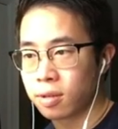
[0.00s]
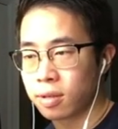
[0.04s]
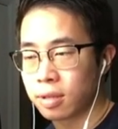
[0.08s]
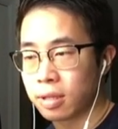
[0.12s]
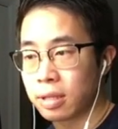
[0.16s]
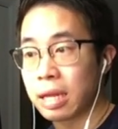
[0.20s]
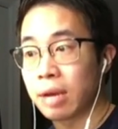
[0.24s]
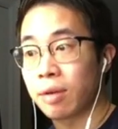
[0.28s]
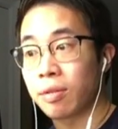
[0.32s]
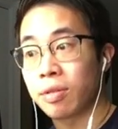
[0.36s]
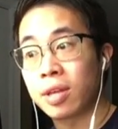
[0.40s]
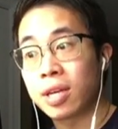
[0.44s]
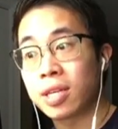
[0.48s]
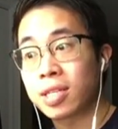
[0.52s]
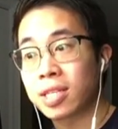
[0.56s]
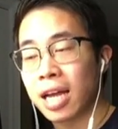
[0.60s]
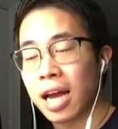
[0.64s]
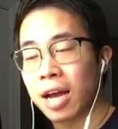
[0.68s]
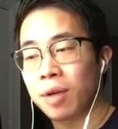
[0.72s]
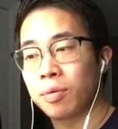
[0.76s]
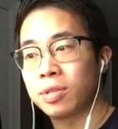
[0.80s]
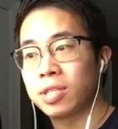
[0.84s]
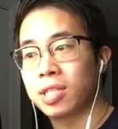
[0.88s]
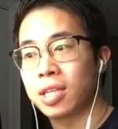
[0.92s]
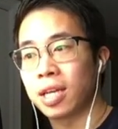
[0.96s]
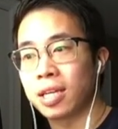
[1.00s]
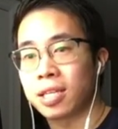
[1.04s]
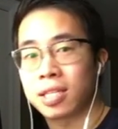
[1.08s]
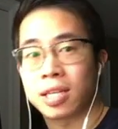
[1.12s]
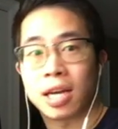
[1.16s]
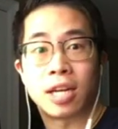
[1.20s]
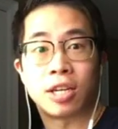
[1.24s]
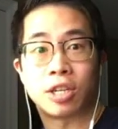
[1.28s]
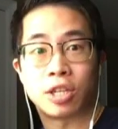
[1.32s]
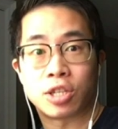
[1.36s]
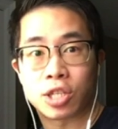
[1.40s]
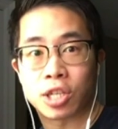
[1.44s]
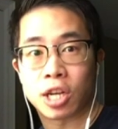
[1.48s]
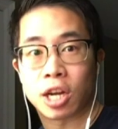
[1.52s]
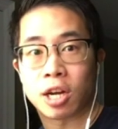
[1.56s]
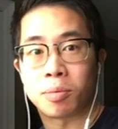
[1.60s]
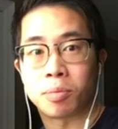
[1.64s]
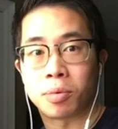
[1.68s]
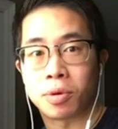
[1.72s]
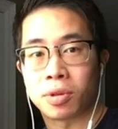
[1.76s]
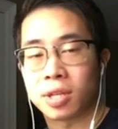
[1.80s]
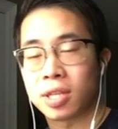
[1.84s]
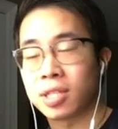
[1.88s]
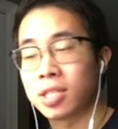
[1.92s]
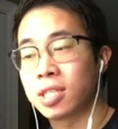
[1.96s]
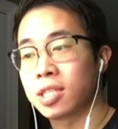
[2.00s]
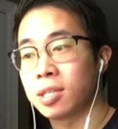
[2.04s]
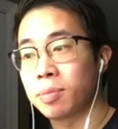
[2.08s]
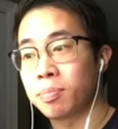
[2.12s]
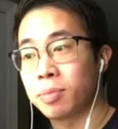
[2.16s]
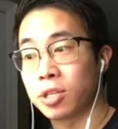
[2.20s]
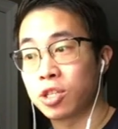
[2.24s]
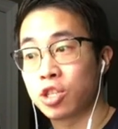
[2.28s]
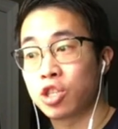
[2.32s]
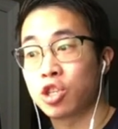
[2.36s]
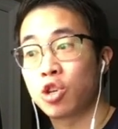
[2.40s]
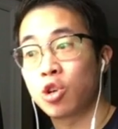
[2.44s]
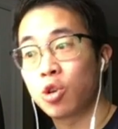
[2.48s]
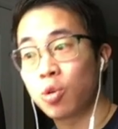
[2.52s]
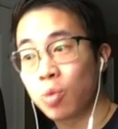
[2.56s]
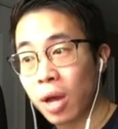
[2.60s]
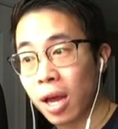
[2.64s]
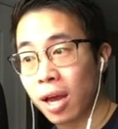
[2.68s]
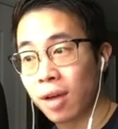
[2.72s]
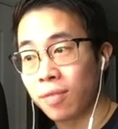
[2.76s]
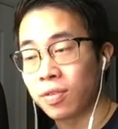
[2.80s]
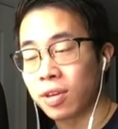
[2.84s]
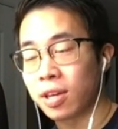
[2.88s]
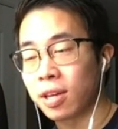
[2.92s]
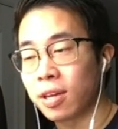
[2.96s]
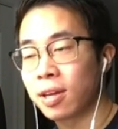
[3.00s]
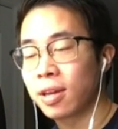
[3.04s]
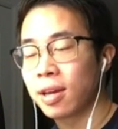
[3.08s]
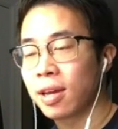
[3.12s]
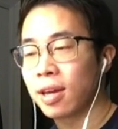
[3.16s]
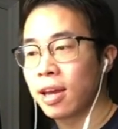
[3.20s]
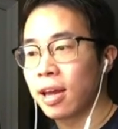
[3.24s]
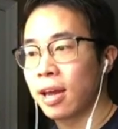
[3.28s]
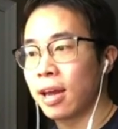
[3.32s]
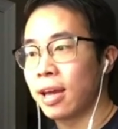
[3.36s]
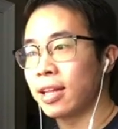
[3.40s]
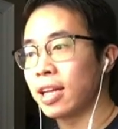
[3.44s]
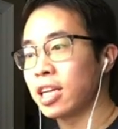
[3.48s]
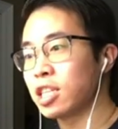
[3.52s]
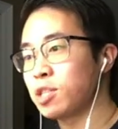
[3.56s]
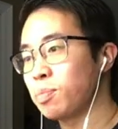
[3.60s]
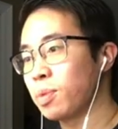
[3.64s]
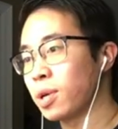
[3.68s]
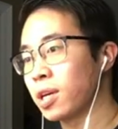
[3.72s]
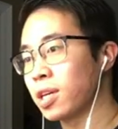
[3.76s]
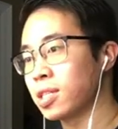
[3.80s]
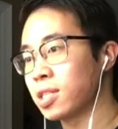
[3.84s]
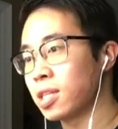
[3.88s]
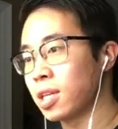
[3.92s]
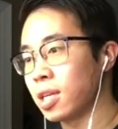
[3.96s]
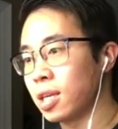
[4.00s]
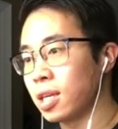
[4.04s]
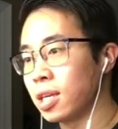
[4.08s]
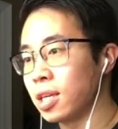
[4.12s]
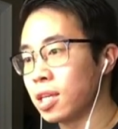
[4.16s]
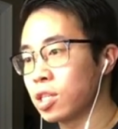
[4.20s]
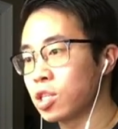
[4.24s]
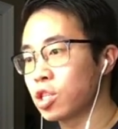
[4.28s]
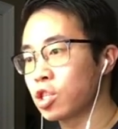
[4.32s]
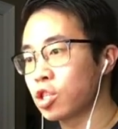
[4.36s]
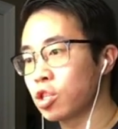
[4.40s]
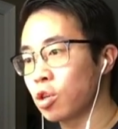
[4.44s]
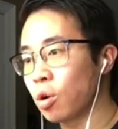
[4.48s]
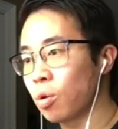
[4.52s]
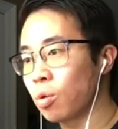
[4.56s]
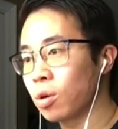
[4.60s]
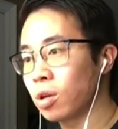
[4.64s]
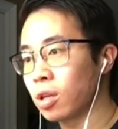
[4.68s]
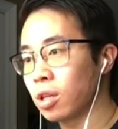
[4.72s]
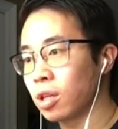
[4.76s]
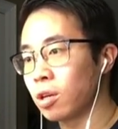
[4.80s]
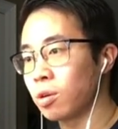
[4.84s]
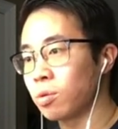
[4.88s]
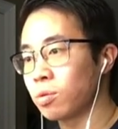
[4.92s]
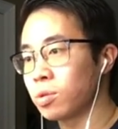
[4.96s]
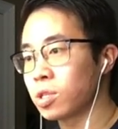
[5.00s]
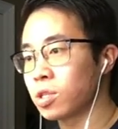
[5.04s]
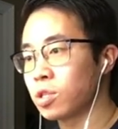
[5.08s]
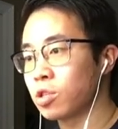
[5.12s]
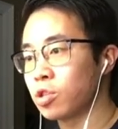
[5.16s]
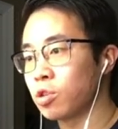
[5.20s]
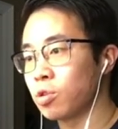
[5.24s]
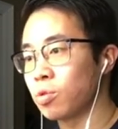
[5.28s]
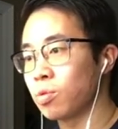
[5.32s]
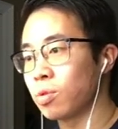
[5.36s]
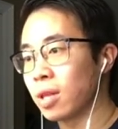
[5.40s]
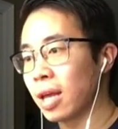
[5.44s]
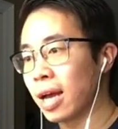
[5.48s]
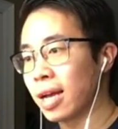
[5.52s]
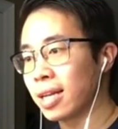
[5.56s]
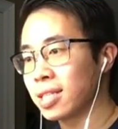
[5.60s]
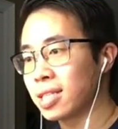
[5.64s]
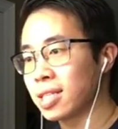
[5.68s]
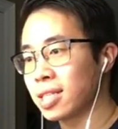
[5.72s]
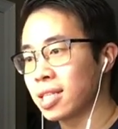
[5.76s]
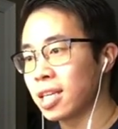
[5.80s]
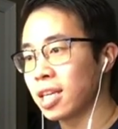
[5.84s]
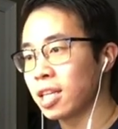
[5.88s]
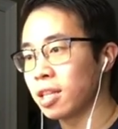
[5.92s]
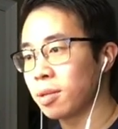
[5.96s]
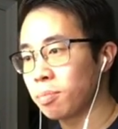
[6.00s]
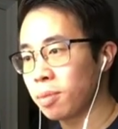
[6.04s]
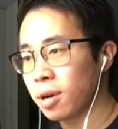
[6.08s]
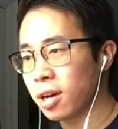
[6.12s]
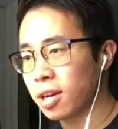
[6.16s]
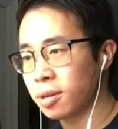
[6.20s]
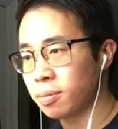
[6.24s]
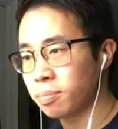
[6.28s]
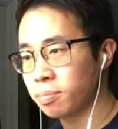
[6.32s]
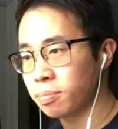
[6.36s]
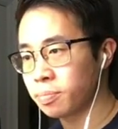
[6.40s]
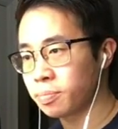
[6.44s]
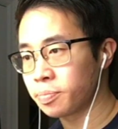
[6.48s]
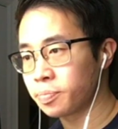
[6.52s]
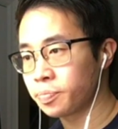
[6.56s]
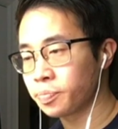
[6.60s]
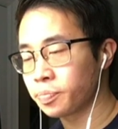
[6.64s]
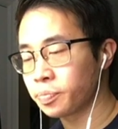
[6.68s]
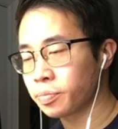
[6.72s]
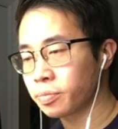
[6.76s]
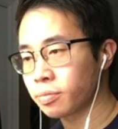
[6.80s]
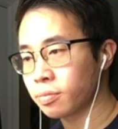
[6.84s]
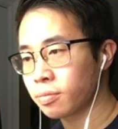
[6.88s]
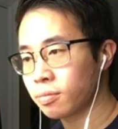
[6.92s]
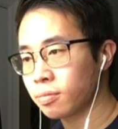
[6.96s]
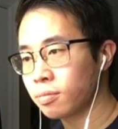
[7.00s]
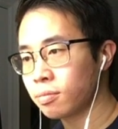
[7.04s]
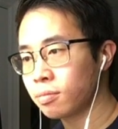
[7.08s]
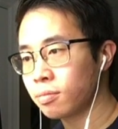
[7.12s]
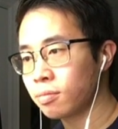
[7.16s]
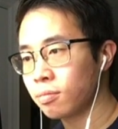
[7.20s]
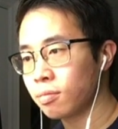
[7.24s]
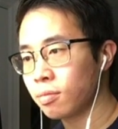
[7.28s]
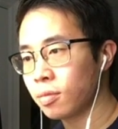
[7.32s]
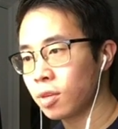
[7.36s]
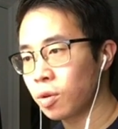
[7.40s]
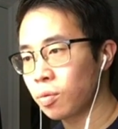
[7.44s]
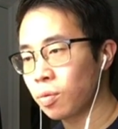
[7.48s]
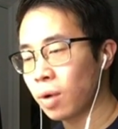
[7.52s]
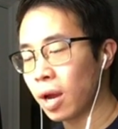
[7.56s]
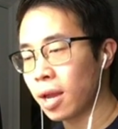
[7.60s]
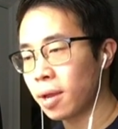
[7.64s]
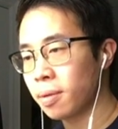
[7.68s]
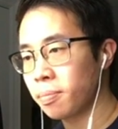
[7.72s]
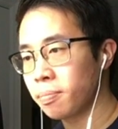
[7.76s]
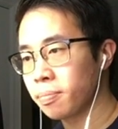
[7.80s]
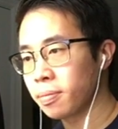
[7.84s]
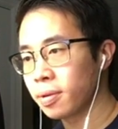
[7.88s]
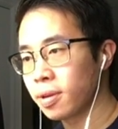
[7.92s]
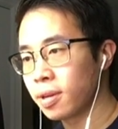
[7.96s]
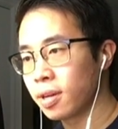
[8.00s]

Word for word: Now this I would say is undesirable. This is a bit too heavy, and that's because the E is so close to that C in the bottom, right?